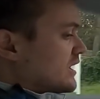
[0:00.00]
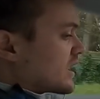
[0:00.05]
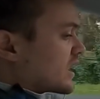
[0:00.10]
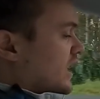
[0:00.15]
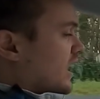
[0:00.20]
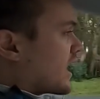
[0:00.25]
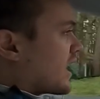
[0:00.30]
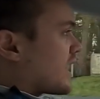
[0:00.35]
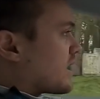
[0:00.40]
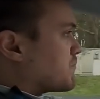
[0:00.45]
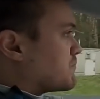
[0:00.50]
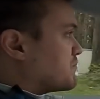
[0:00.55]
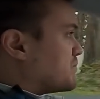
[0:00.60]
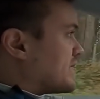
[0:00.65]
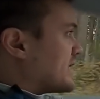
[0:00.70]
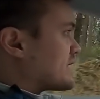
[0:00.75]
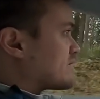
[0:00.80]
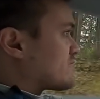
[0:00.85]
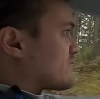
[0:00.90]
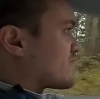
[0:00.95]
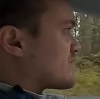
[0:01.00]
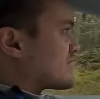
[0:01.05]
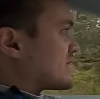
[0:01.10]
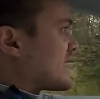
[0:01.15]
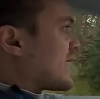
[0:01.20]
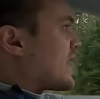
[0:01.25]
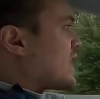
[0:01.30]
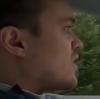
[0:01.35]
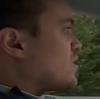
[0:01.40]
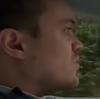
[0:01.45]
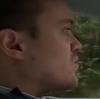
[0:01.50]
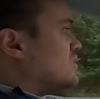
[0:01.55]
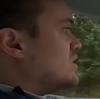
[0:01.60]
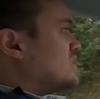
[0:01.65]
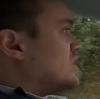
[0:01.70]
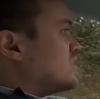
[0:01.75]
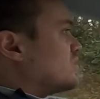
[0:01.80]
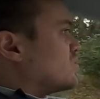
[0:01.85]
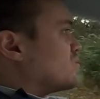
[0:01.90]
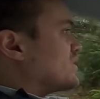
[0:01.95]
But for now,
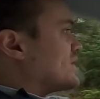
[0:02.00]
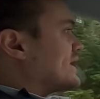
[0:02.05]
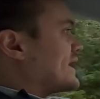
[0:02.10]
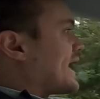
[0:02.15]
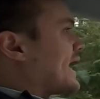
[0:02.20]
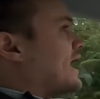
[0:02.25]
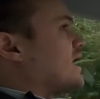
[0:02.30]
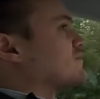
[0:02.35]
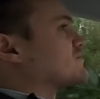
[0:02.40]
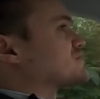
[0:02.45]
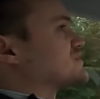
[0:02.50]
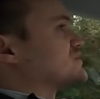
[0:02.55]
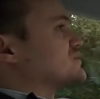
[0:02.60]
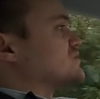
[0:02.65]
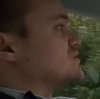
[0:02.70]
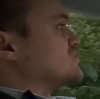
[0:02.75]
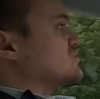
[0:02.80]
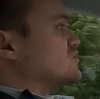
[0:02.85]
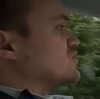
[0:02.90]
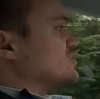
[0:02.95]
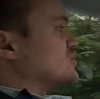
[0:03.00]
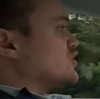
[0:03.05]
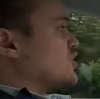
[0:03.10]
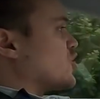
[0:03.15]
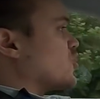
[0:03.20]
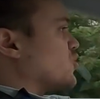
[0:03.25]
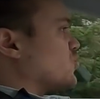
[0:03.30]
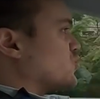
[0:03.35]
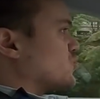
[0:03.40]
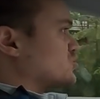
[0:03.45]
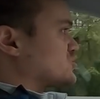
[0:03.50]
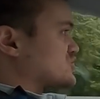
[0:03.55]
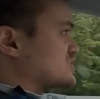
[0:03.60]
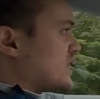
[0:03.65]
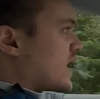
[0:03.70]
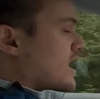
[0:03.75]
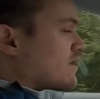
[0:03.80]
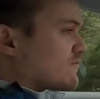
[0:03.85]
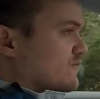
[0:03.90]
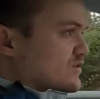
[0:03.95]
we have to,
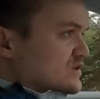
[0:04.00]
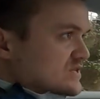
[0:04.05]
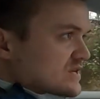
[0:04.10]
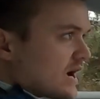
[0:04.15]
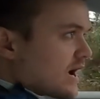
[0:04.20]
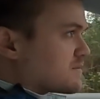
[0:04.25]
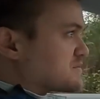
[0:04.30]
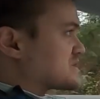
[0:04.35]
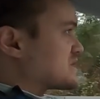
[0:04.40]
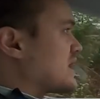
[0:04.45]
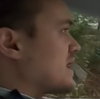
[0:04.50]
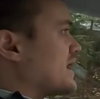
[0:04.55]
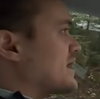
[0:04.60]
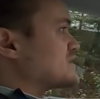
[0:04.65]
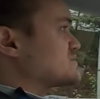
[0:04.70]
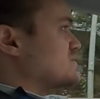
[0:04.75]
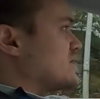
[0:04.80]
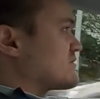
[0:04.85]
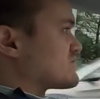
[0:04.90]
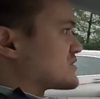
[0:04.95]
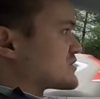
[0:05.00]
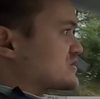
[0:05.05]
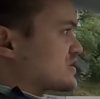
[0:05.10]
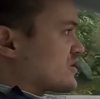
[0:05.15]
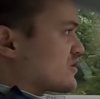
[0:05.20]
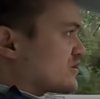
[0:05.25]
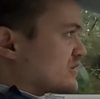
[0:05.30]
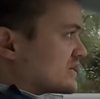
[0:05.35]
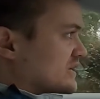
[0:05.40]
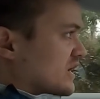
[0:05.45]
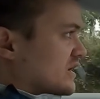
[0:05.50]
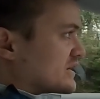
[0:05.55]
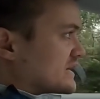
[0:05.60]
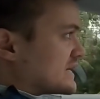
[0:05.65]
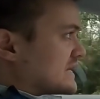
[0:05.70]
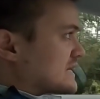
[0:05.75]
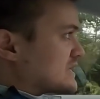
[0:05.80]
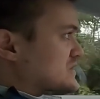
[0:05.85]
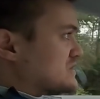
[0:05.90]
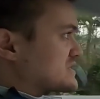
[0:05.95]
stop for stop signs. We have to turn it on
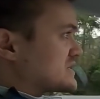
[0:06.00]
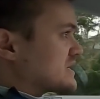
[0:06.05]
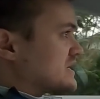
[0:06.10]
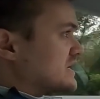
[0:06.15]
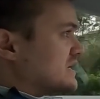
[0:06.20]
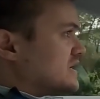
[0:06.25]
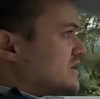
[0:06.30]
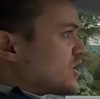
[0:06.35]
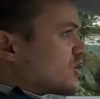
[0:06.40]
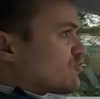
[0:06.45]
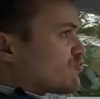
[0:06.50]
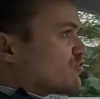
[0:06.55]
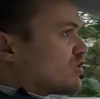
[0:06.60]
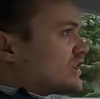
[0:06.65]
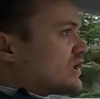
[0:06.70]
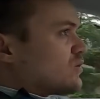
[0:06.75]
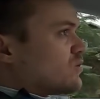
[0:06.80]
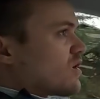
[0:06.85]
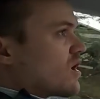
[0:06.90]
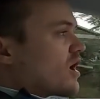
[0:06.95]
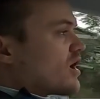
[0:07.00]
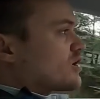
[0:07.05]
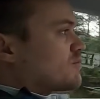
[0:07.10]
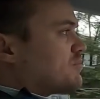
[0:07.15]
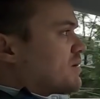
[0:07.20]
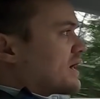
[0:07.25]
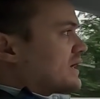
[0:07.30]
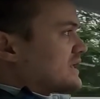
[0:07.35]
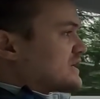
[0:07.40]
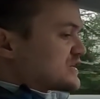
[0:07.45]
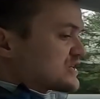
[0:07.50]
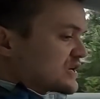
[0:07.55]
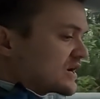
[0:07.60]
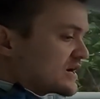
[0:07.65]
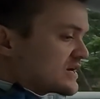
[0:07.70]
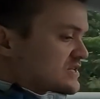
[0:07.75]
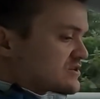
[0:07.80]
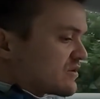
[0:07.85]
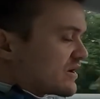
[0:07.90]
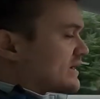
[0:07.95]
in-ear city. Really where autopilot
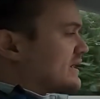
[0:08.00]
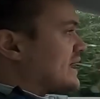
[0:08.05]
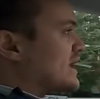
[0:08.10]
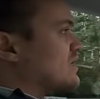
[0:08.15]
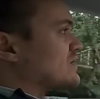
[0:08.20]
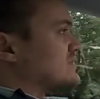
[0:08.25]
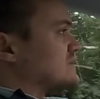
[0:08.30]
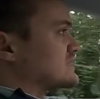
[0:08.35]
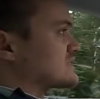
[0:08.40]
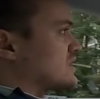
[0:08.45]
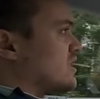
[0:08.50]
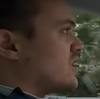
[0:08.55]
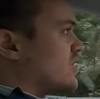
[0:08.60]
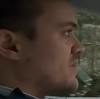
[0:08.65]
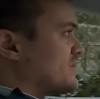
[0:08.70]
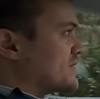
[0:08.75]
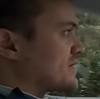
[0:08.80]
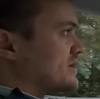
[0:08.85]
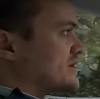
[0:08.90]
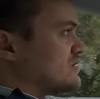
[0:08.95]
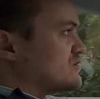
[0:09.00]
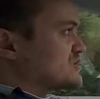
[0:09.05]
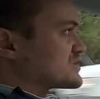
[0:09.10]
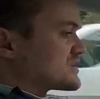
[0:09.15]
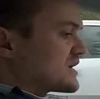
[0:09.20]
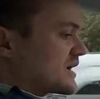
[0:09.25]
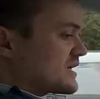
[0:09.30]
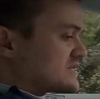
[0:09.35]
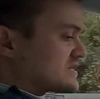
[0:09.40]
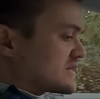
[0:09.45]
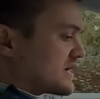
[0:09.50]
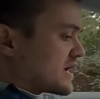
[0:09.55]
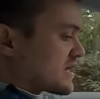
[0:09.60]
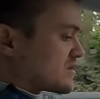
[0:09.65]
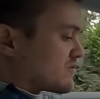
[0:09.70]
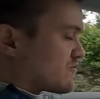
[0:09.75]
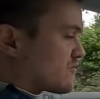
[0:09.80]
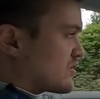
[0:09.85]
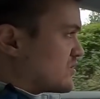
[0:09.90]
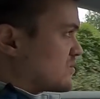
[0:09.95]
shines right now is on the interstates and
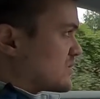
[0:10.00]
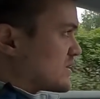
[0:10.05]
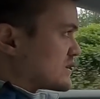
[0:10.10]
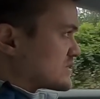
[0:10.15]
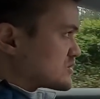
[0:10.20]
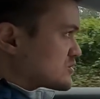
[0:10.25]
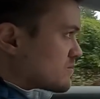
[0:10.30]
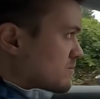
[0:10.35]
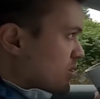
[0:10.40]
the freeways.